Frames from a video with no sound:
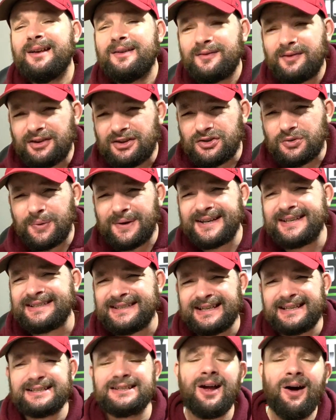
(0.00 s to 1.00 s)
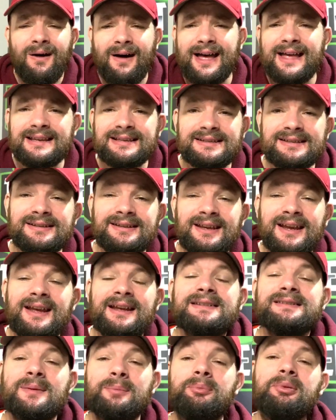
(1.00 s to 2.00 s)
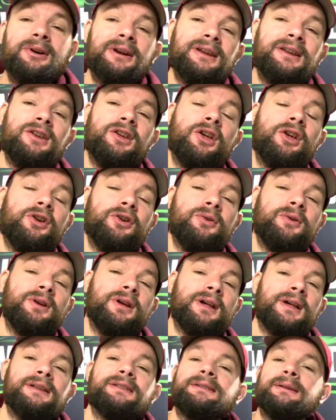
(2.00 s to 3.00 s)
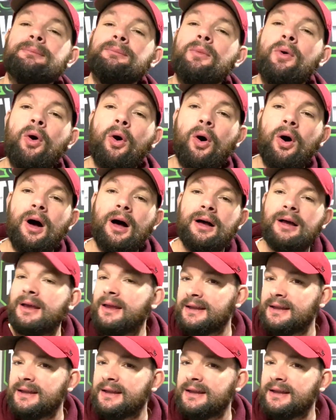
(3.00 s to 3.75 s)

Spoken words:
for Twisted Dice to bring you some more